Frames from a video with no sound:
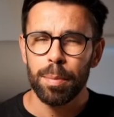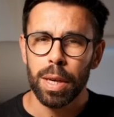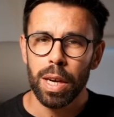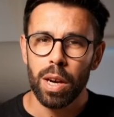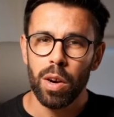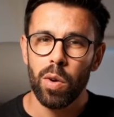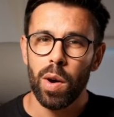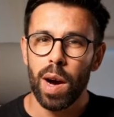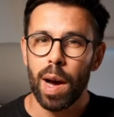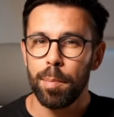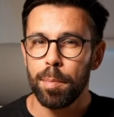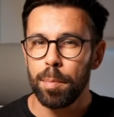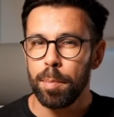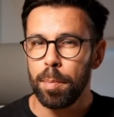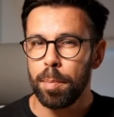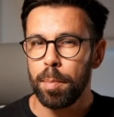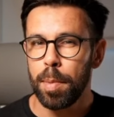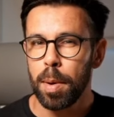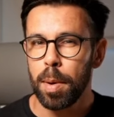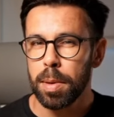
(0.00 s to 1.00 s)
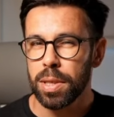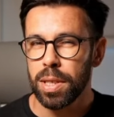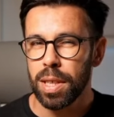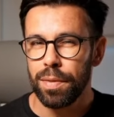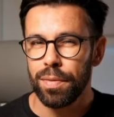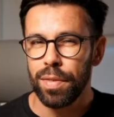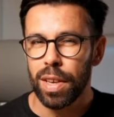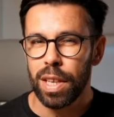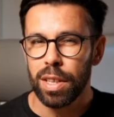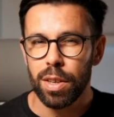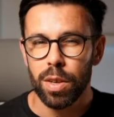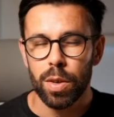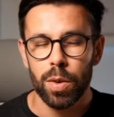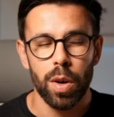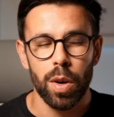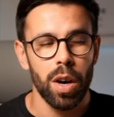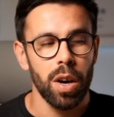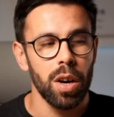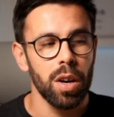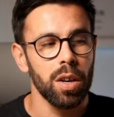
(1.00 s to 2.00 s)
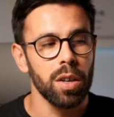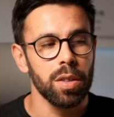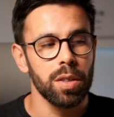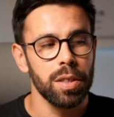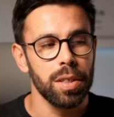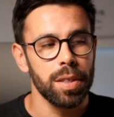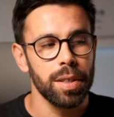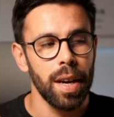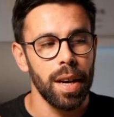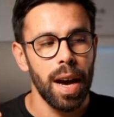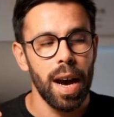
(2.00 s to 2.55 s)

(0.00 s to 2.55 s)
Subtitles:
ago, I published a video on